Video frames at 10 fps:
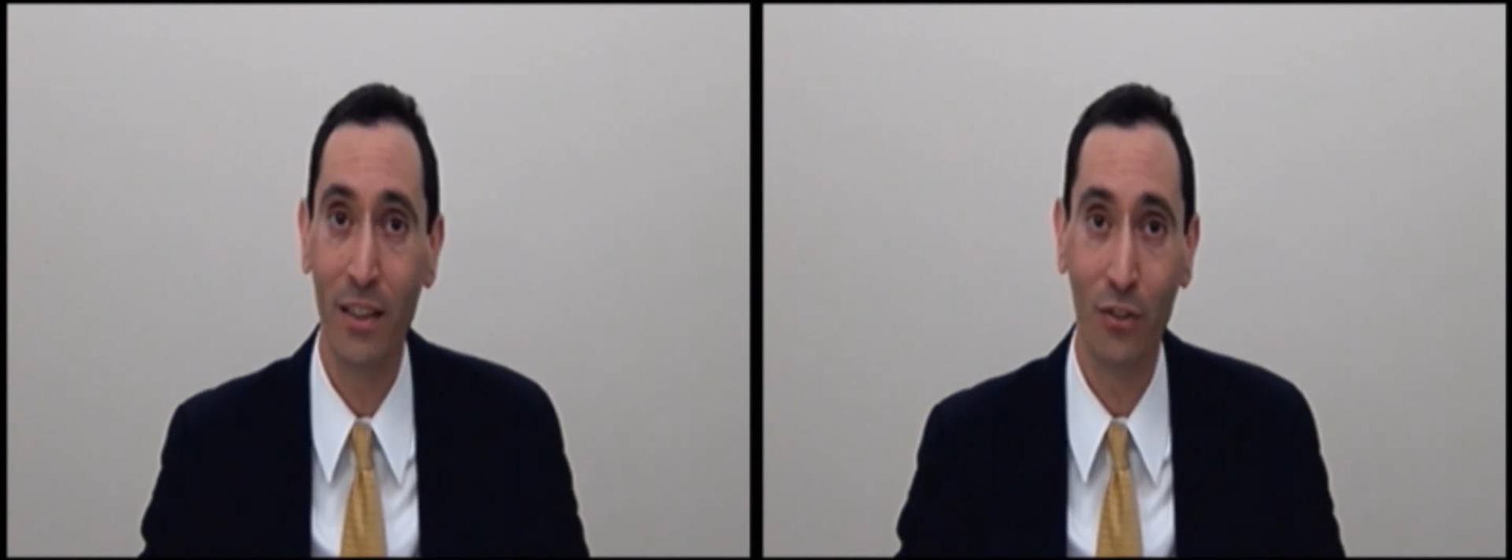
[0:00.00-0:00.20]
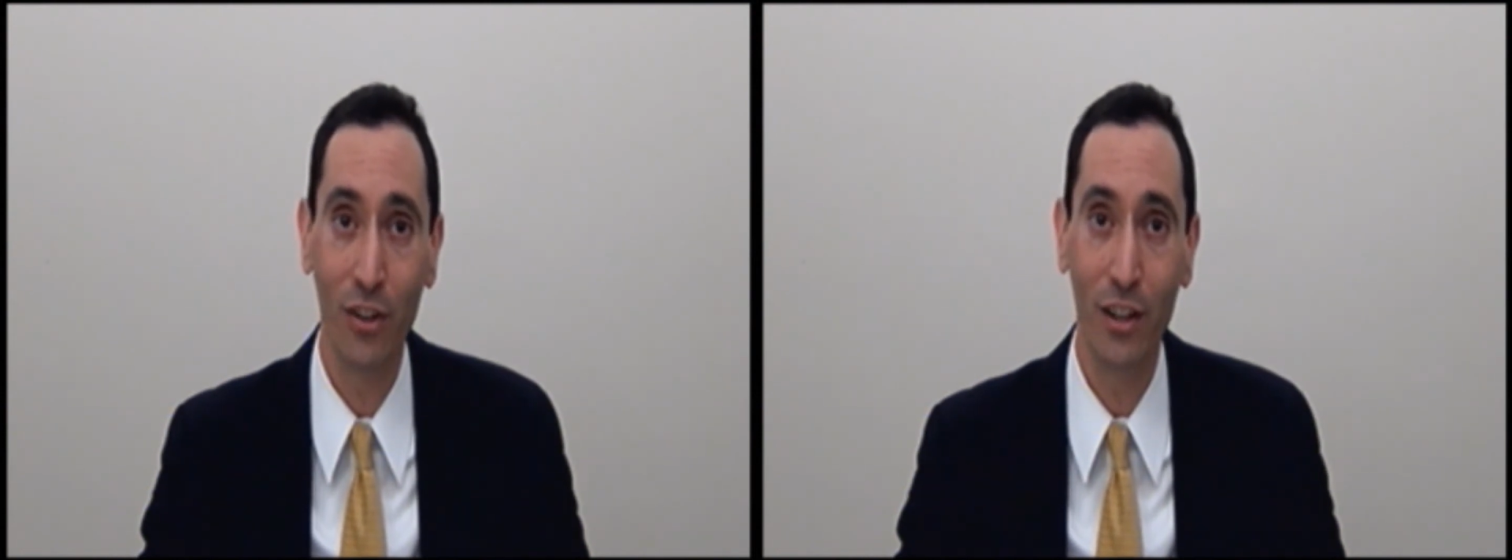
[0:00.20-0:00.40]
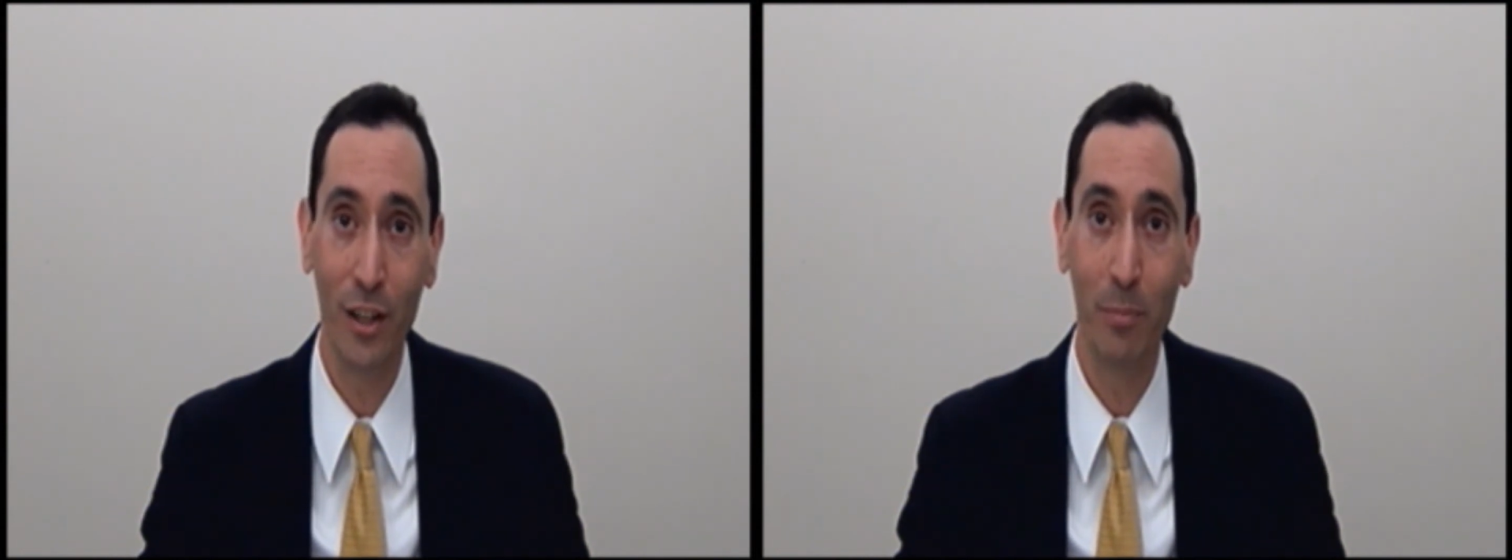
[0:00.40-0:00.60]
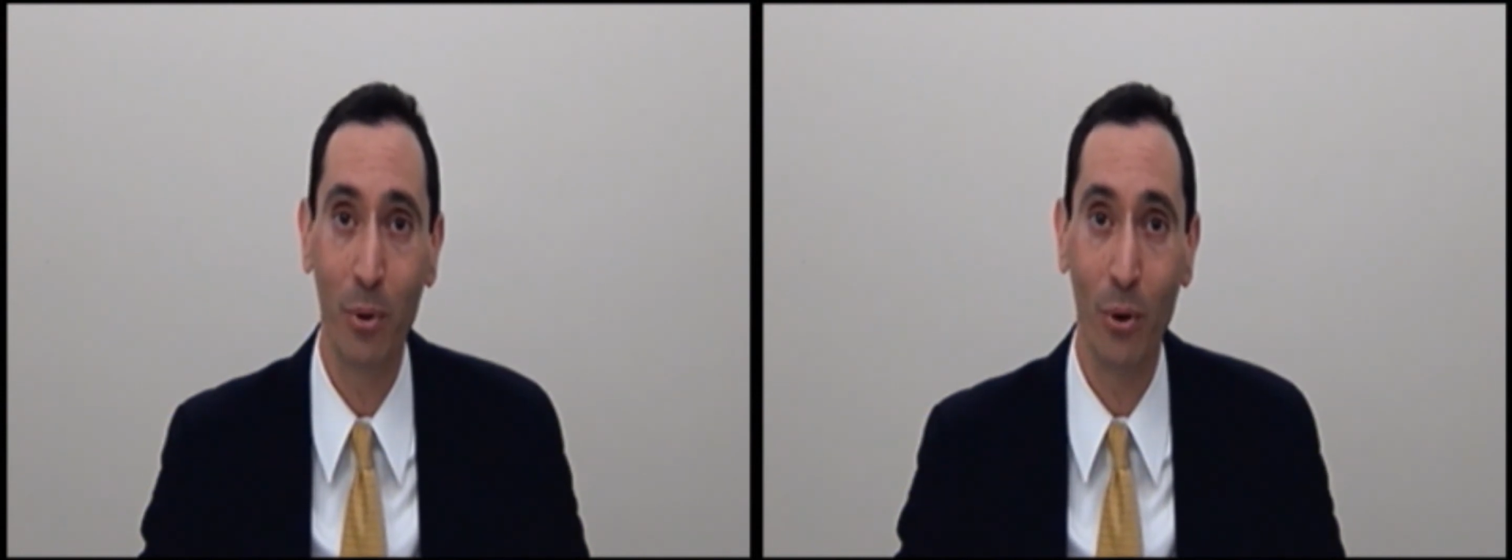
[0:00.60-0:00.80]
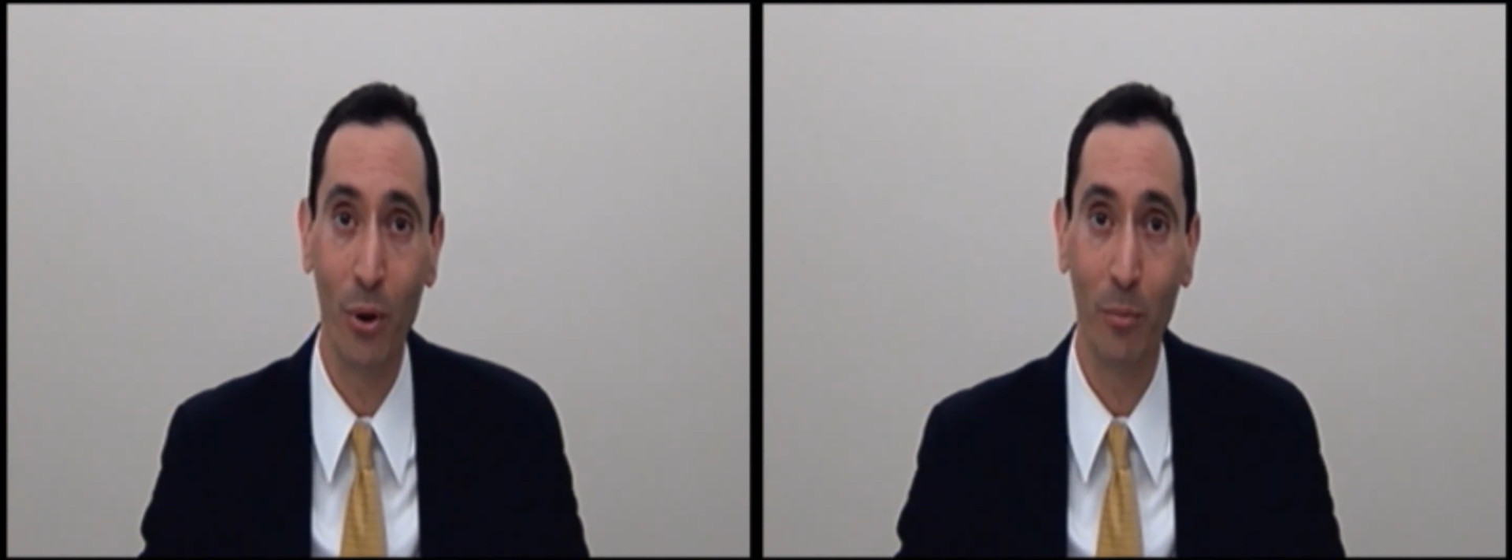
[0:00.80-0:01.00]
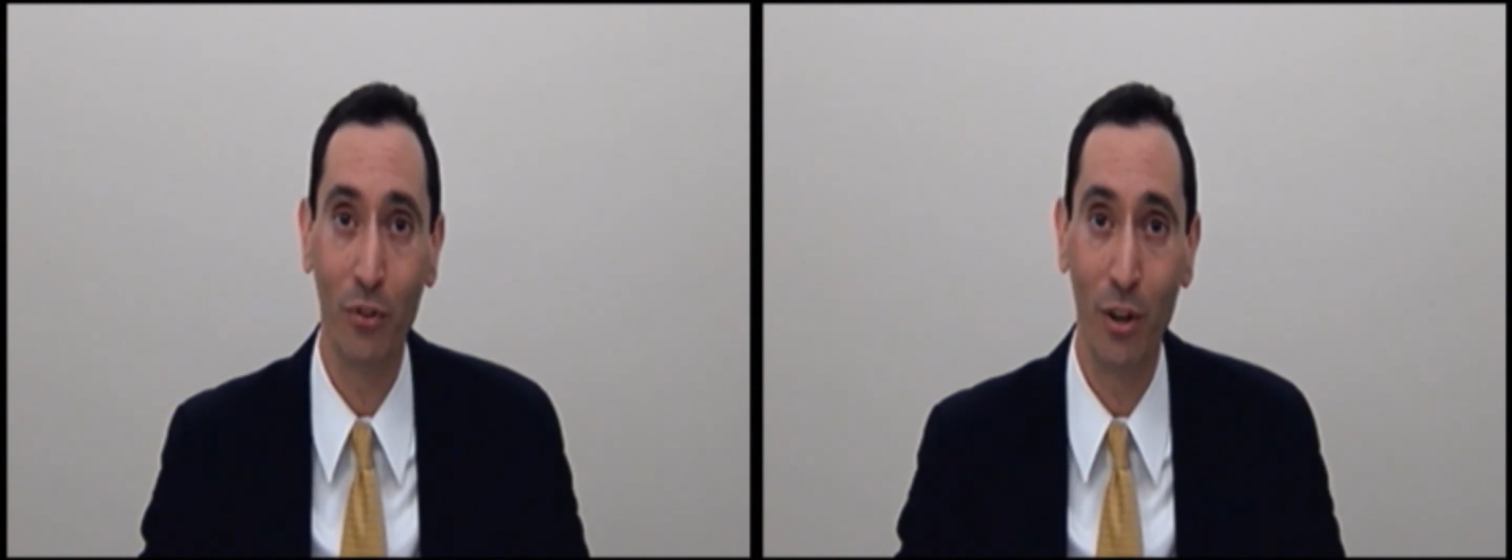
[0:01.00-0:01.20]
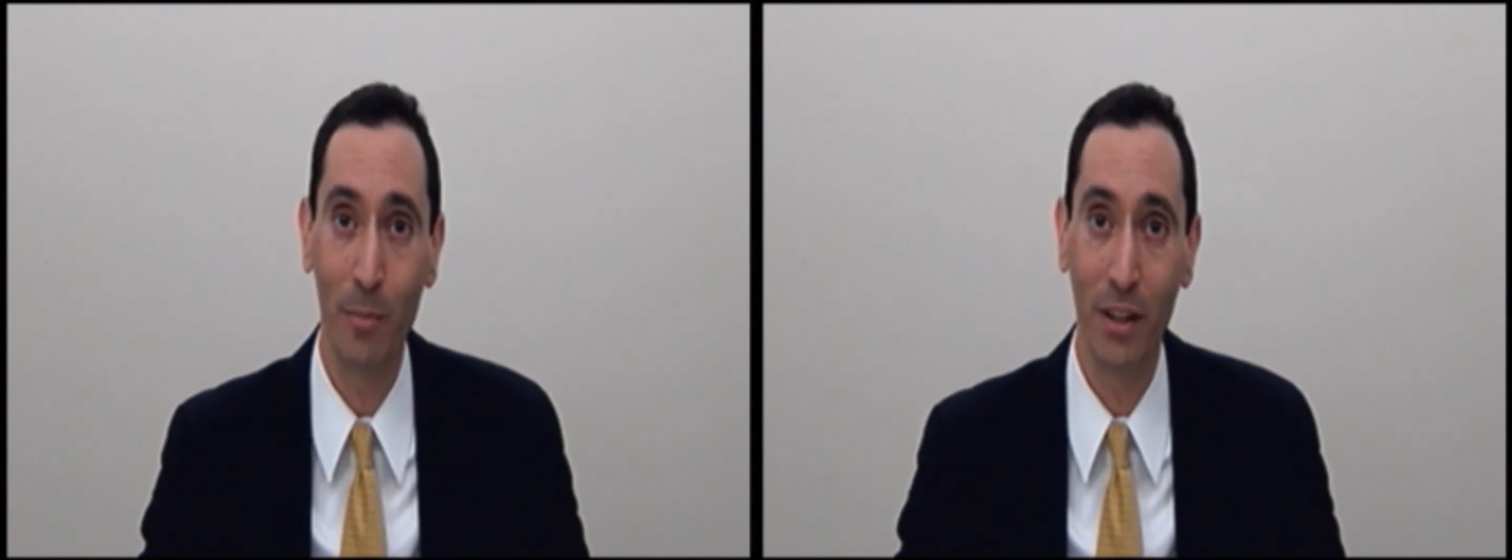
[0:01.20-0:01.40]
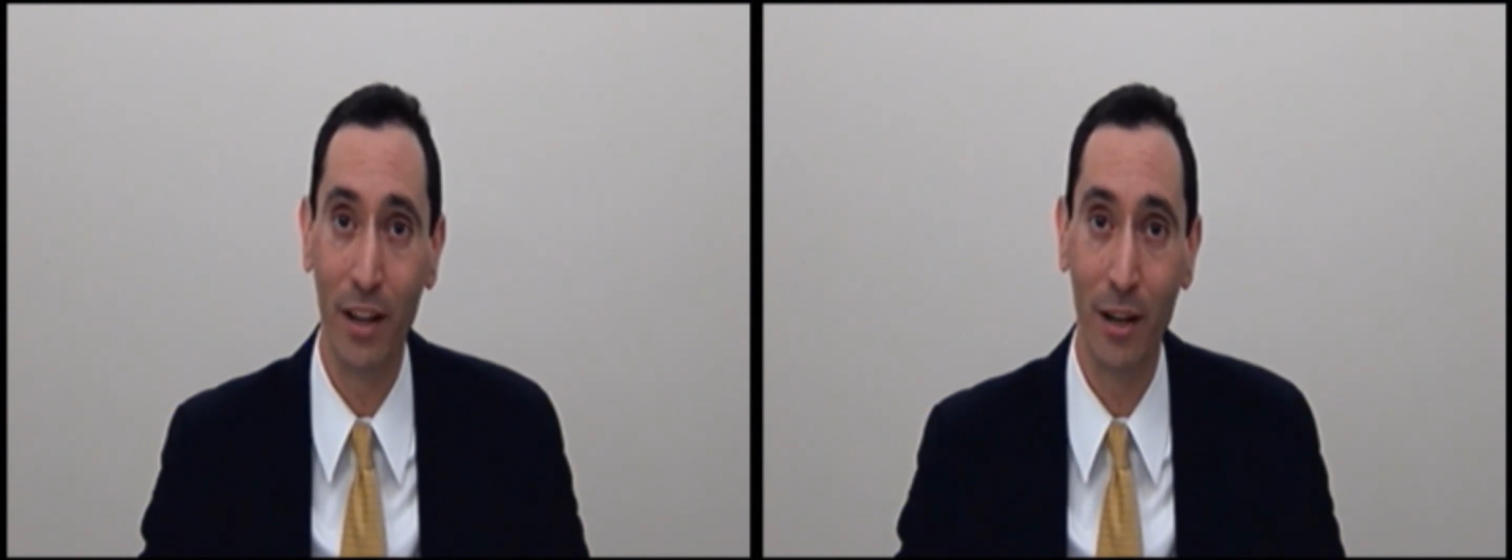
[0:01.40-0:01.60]
and the CLE program
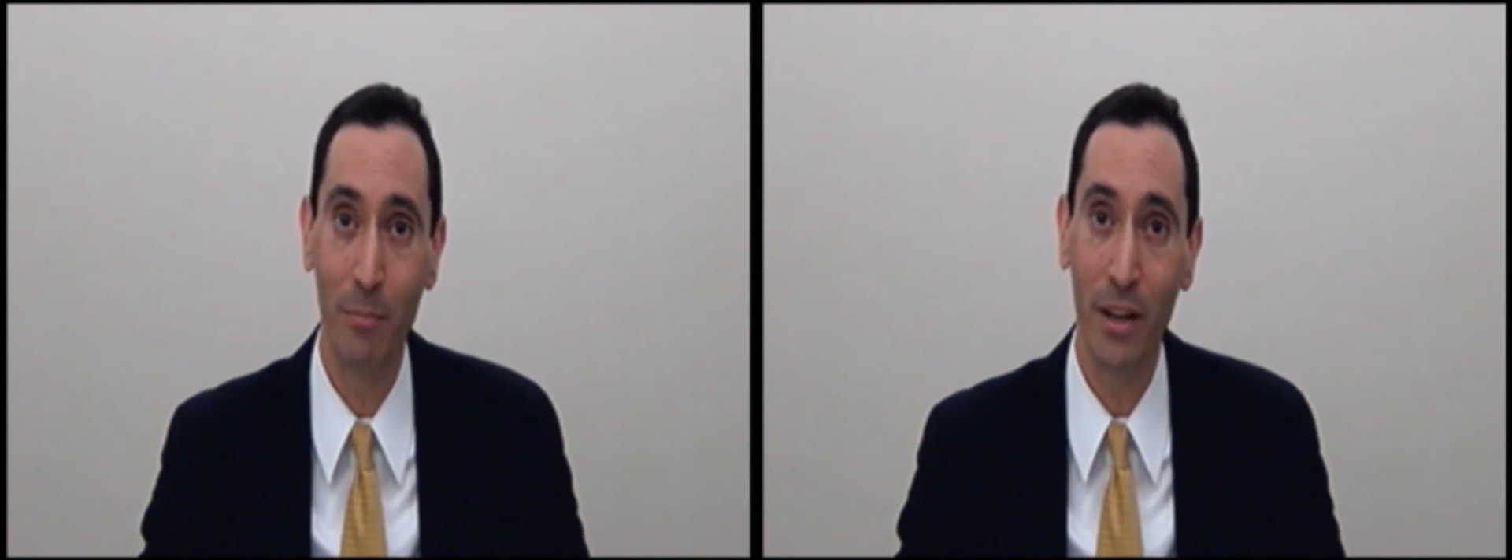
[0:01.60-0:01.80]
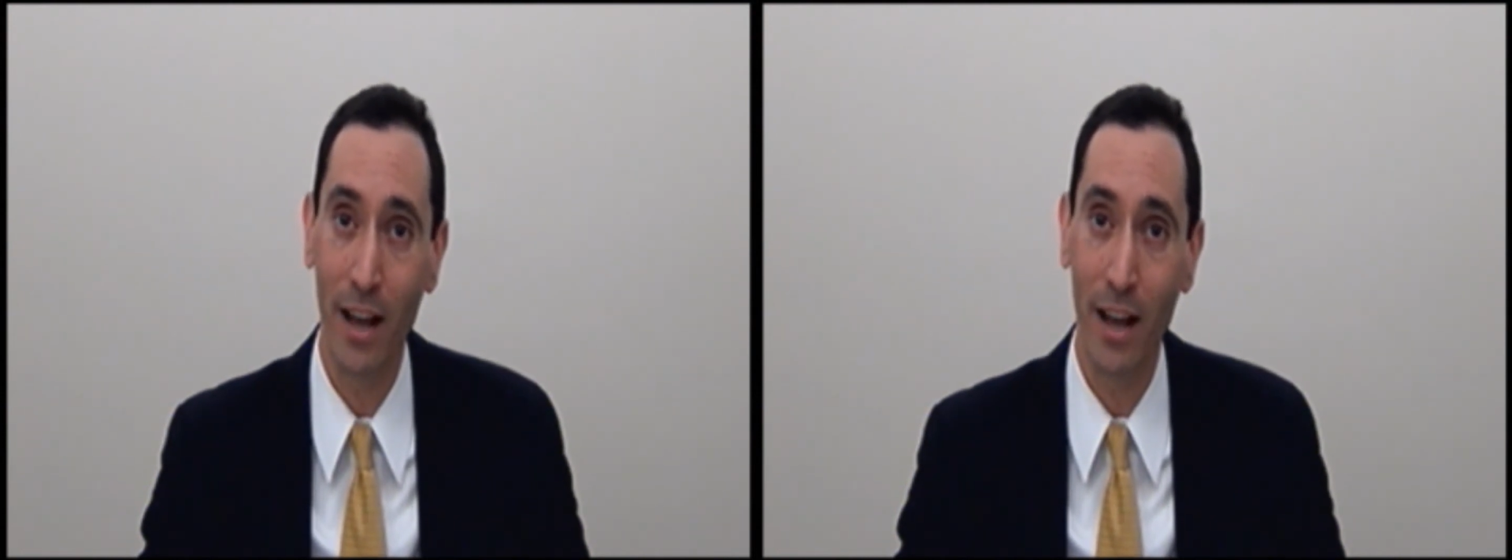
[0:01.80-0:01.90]
stimulating,